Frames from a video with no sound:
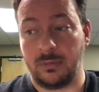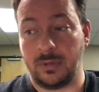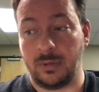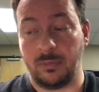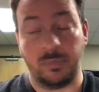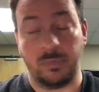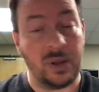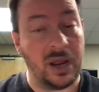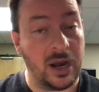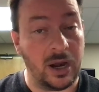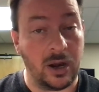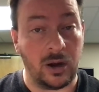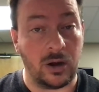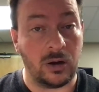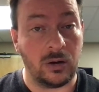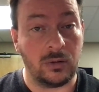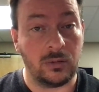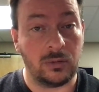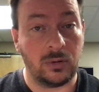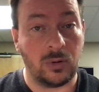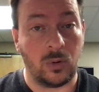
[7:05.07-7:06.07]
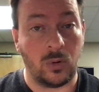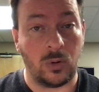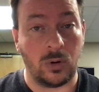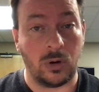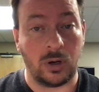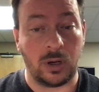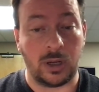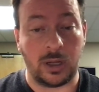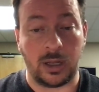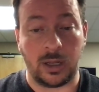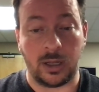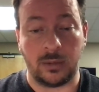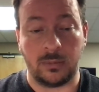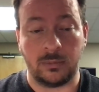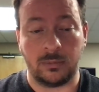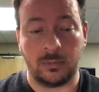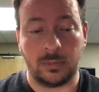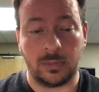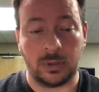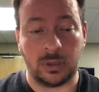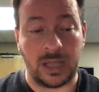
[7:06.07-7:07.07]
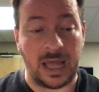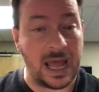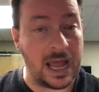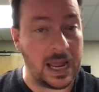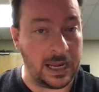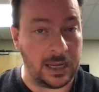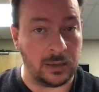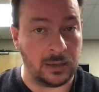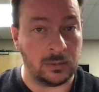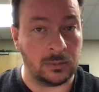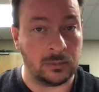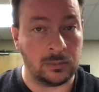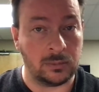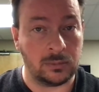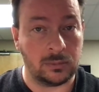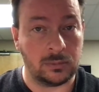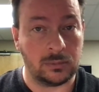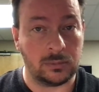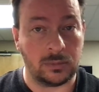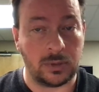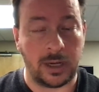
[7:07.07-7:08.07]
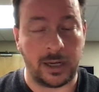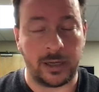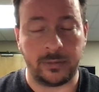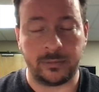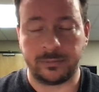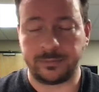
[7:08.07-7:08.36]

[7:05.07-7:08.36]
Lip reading: bear or a lion, right?